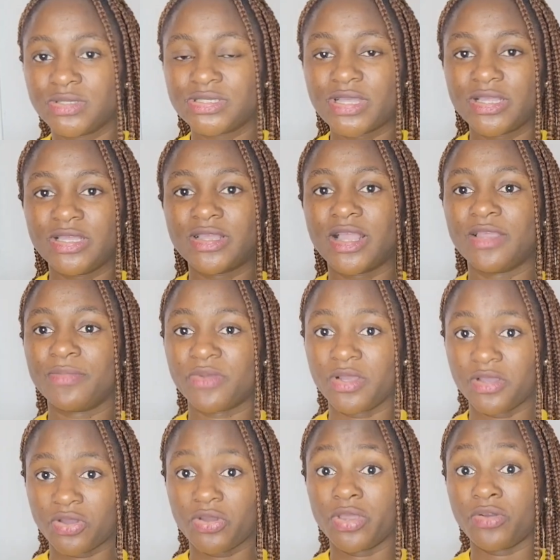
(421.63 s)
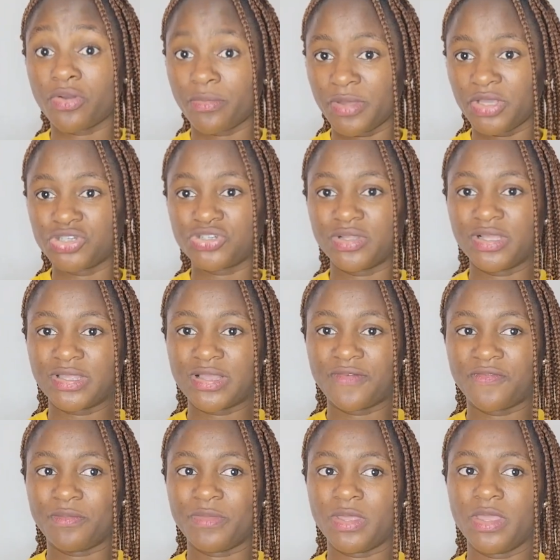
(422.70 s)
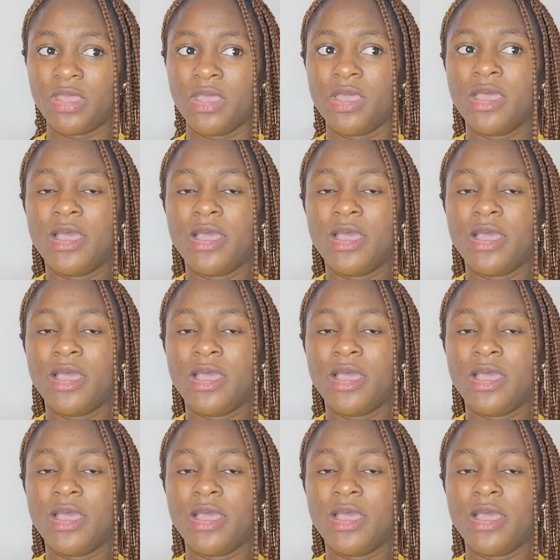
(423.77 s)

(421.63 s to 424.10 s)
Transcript: send in a recommendation letter for me?